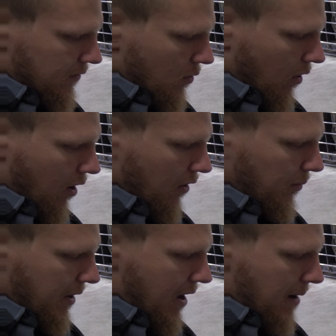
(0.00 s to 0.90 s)
you go all the
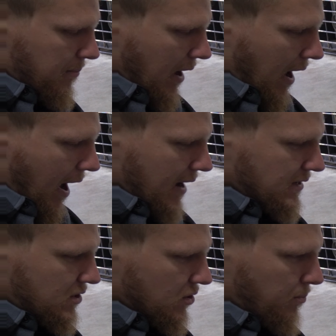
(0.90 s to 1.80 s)
way up,
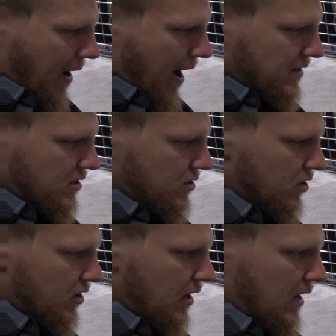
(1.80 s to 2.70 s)
as your
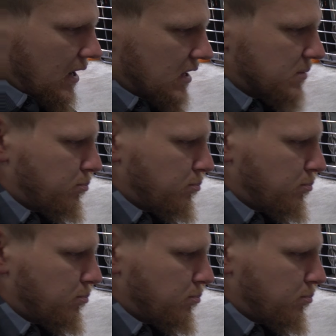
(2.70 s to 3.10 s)
passenger is